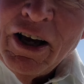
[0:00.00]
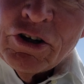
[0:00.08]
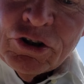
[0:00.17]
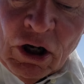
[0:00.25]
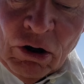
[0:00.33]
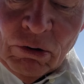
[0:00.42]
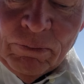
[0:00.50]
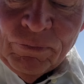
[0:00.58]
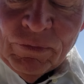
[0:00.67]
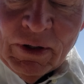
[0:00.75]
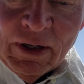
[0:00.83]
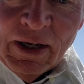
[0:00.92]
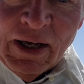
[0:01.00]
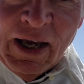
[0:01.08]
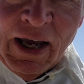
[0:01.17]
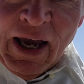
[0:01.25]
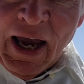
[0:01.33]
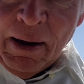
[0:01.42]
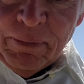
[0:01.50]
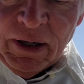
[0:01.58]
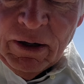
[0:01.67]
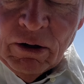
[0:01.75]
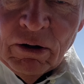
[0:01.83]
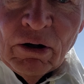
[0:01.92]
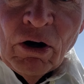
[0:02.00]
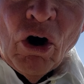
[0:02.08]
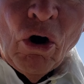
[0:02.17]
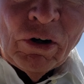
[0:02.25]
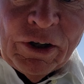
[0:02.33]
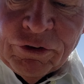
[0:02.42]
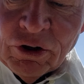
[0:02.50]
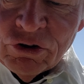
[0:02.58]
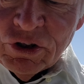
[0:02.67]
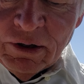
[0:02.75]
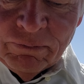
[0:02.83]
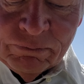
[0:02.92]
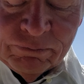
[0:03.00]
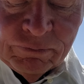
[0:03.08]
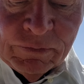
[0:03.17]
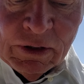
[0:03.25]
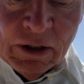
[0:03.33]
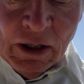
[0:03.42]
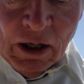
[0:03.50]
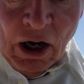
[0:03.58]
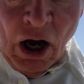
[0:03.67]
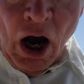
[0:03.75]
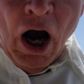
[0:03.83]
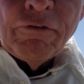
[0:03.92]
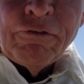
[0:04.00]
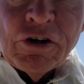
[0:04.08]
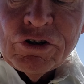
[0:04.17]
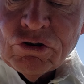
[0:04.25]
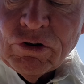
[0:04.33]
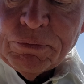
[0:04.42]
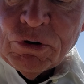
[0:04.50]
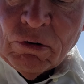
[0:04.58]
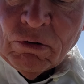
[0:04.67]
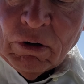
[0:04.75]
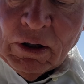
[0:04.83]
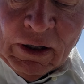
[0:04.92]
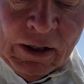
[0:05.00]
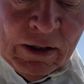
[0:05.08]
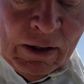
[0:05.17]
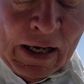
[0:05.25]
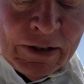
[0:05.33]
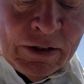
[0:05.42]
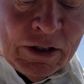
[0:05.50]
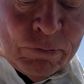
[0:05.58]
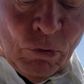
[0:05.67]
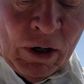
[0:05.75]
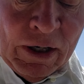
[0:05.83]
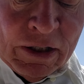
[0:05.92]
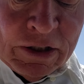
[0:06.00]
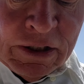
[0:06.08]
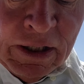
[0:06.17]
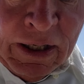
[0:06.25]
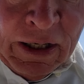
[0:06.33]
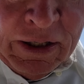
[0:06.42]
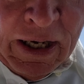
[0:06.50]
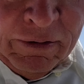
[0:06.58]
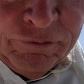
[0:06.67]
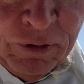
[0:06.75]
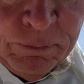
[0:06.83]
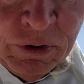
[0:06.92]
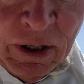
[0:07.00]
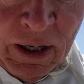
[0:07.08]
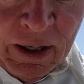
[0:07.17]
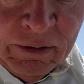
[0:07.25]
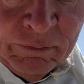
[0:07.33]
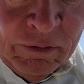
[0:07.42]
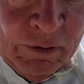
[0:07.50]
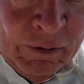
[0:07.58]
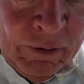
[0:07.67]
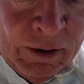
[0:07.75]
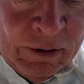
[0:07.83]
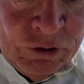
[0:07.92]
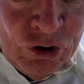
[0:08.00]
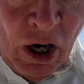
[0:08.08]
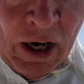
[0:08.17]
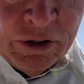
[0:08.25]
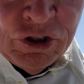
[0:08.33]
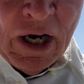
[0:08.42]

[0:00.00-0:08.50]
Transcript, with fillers: So, Happy Holy Thursday. Our first scripture lesson this morning is taken from uh, uh, John